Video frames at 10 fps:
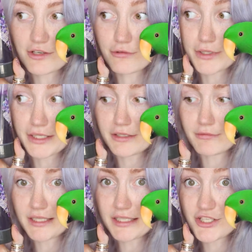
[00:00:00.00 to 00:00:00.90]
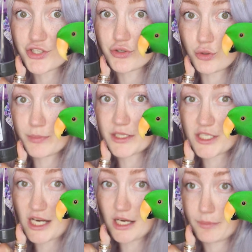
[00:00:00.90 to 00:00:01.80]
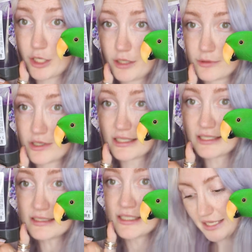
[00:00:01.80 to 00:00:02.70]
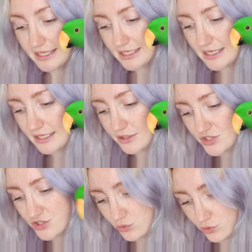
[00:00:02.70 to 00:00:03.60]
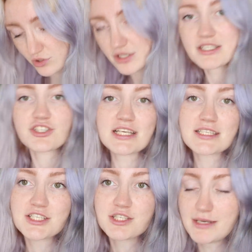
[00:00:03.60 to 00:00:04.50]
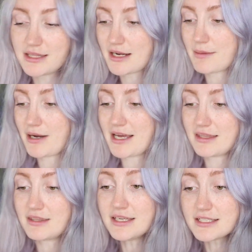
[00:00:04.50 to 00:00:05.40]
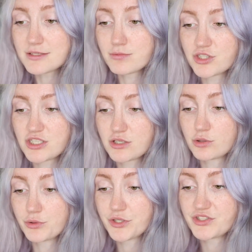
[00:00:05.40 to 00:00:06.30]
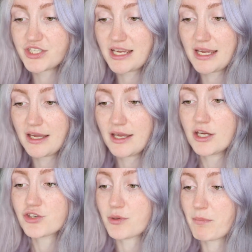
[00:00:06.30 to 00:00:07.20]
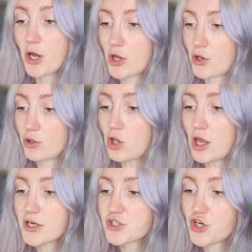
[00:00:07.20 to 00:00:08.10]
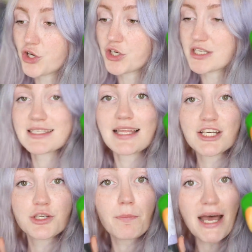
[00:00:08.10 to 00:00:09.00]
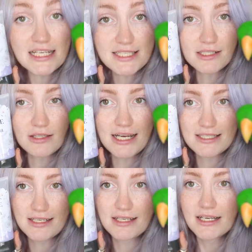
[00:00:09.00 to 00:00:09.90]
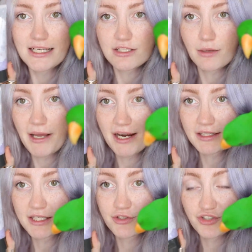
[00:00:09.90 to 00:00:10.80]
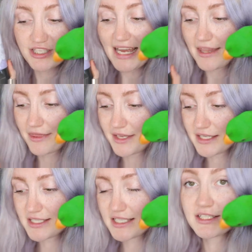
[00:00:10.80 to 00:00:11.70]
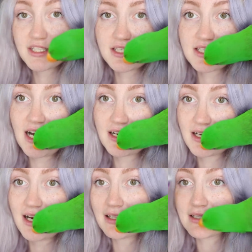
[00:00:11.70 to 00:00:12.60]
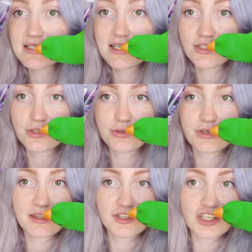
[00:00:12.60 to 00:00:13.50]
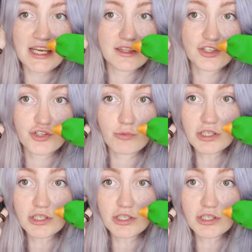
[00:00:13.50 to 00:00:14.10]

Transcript: is a really, really super dark purple color. The lady in the store suggested to me that I buy this, which is called the Dare to Pearl toner slash pastelizer. So apparently you just add this into the darker colors until you get the shade that you